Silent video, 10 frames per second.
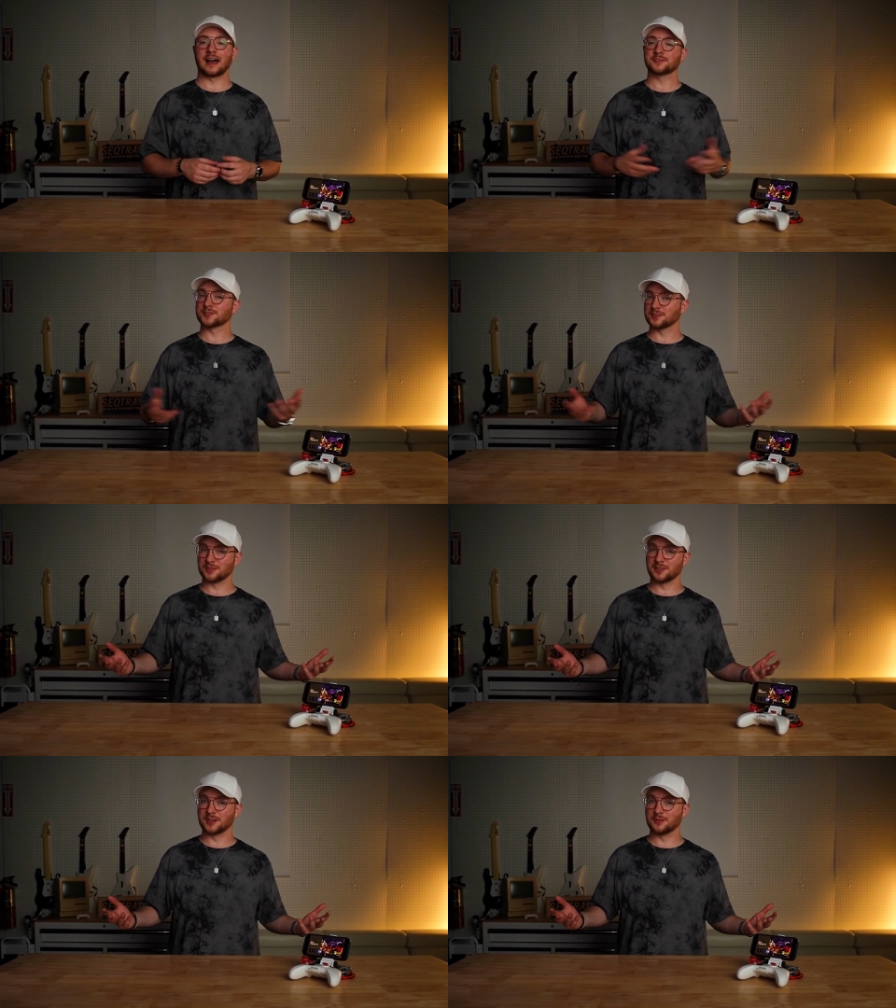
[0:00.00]
I've
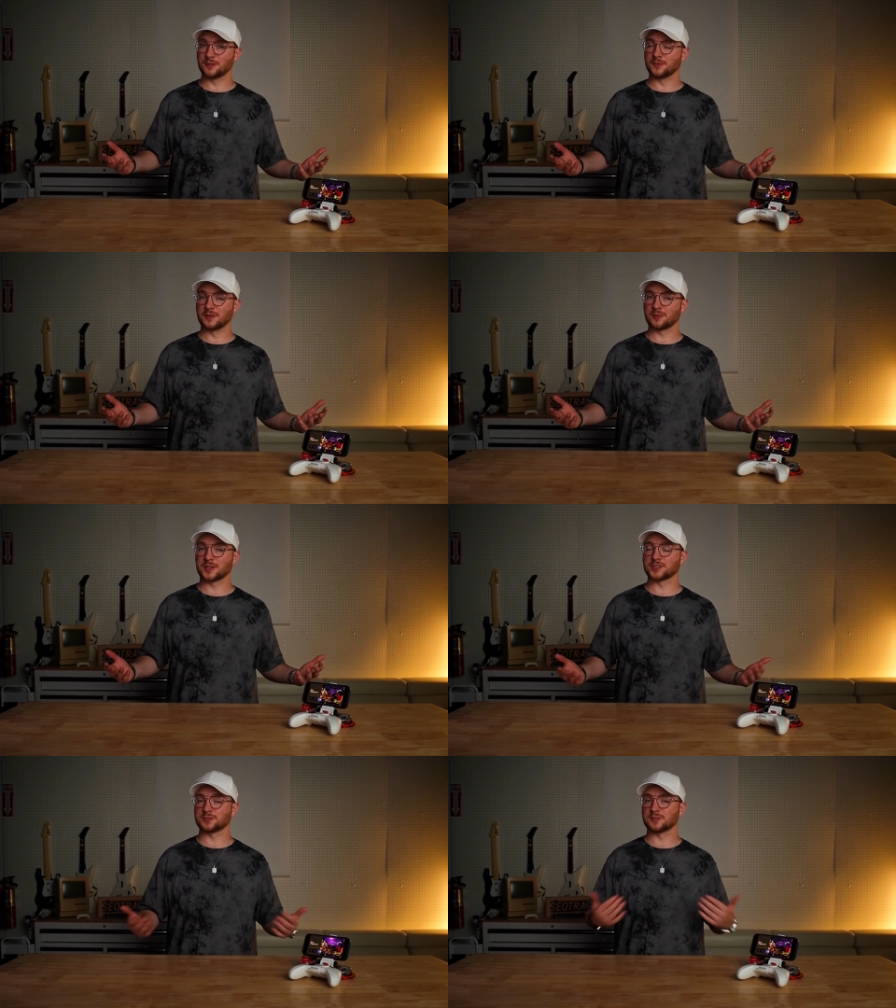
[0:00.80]
certainly run into a few
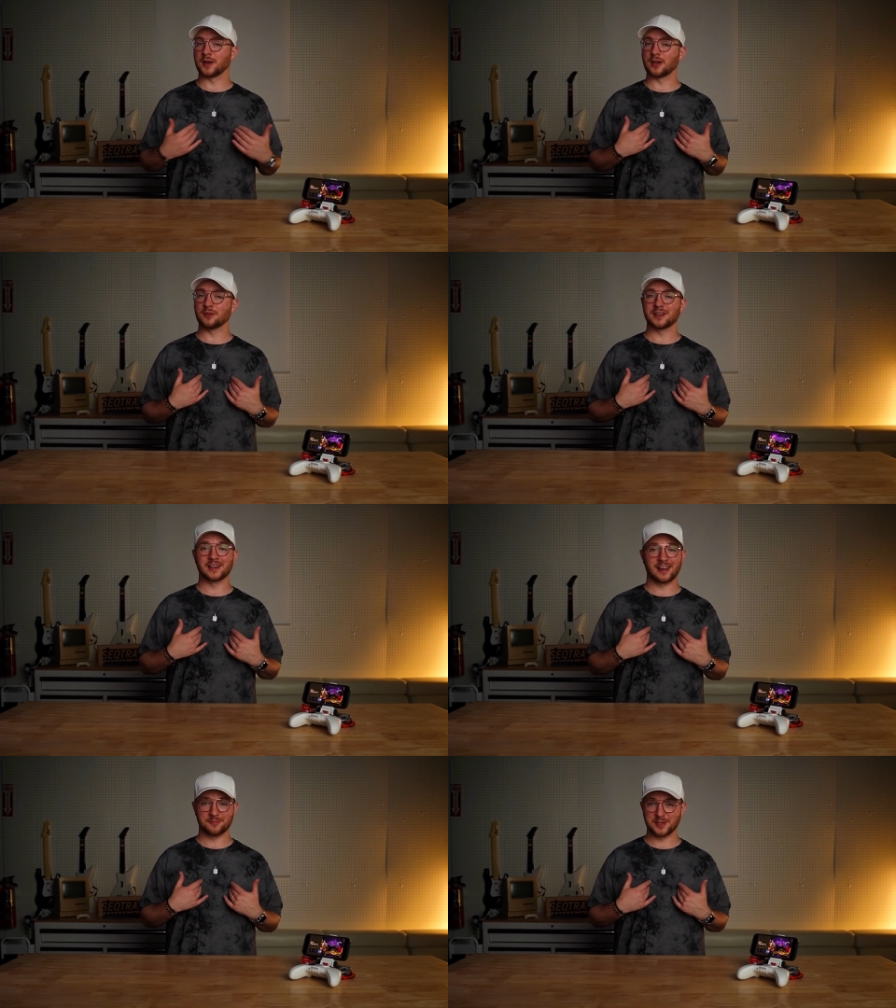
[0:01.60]
network issues of my own,
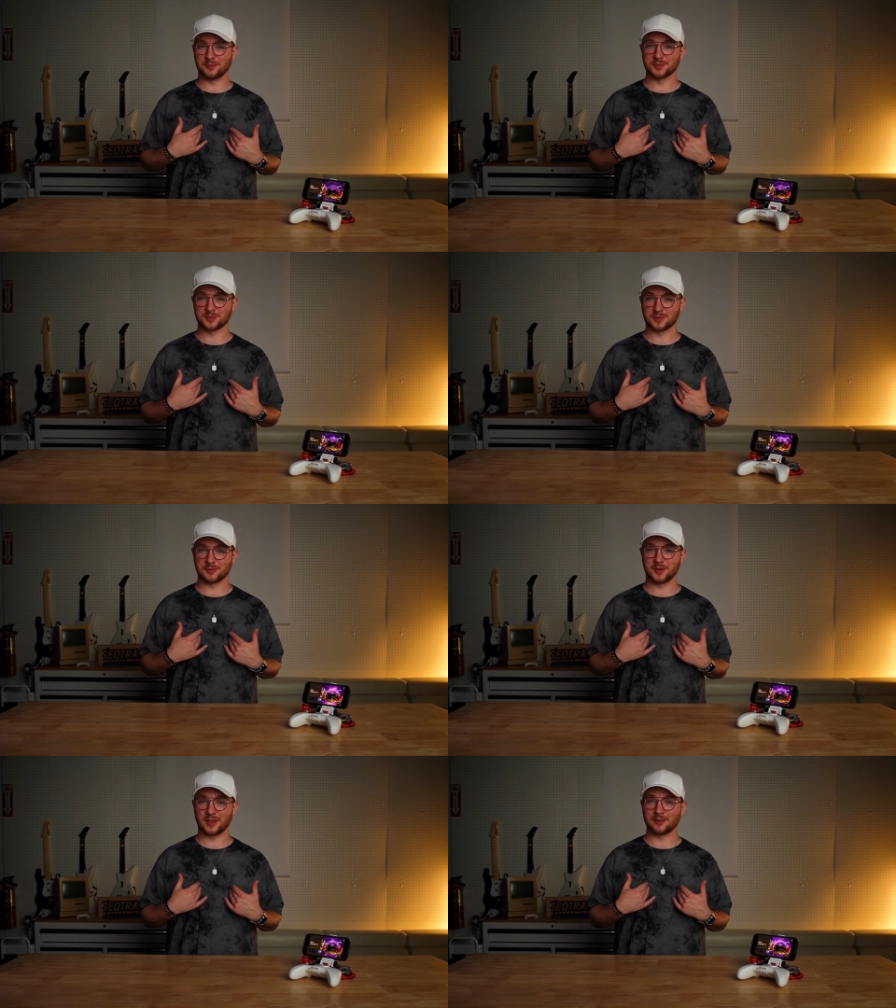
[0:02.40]
and I've been able to sort
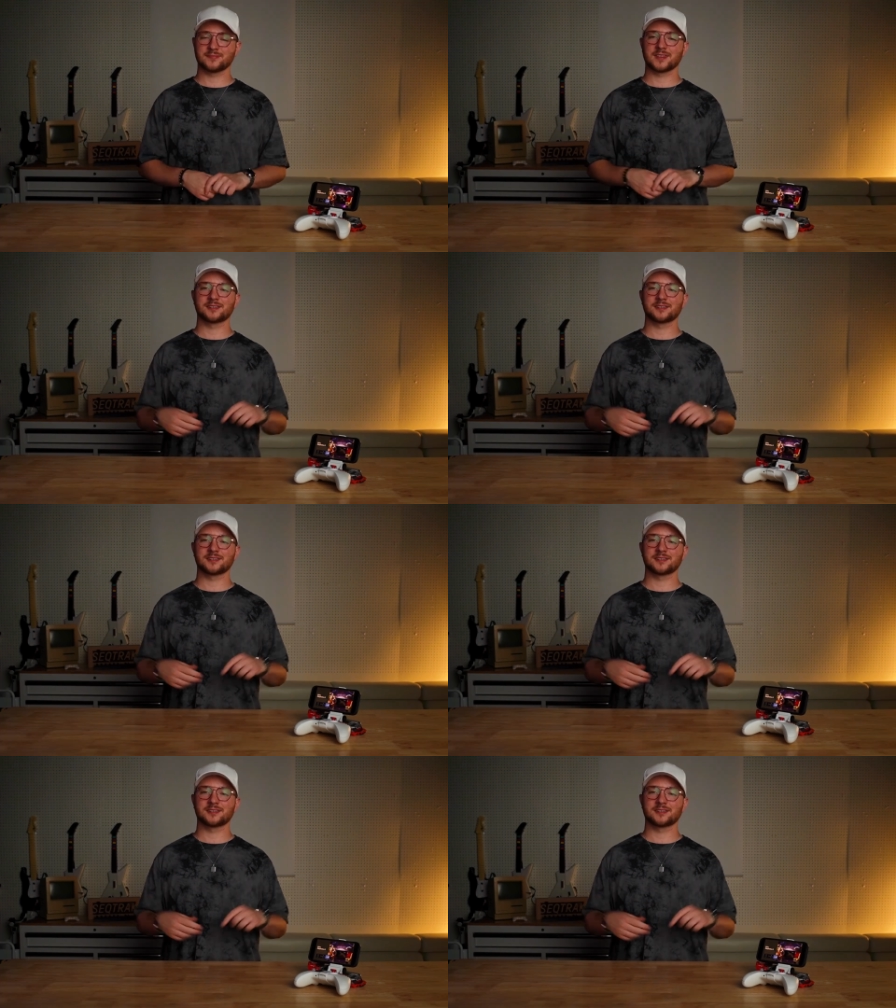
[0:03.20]
them all out.